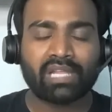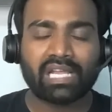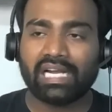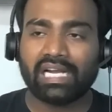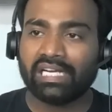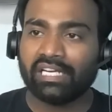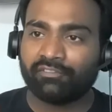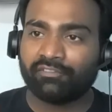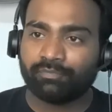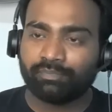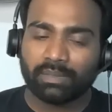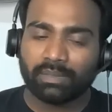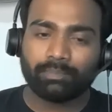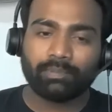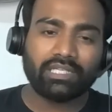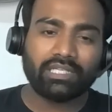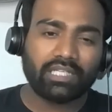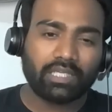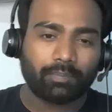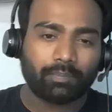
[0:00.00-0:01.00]
And if
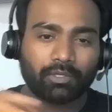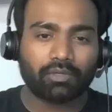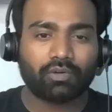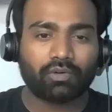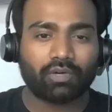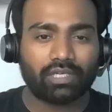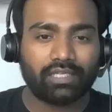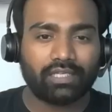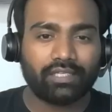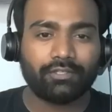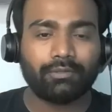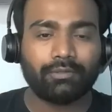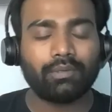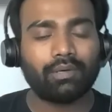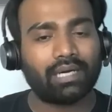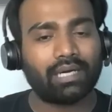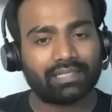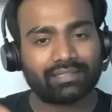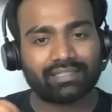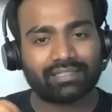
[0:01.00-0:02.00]
people keep on calling you,
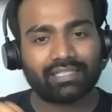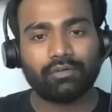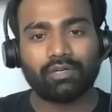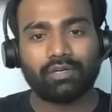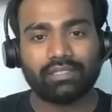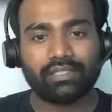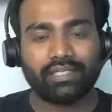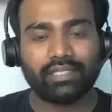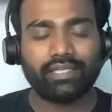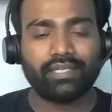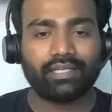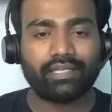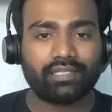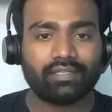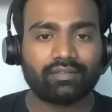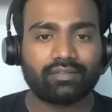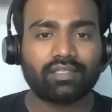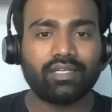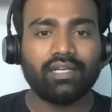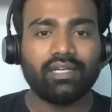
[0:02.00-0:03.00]
asking all the
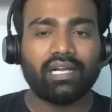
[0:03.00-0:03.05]
details,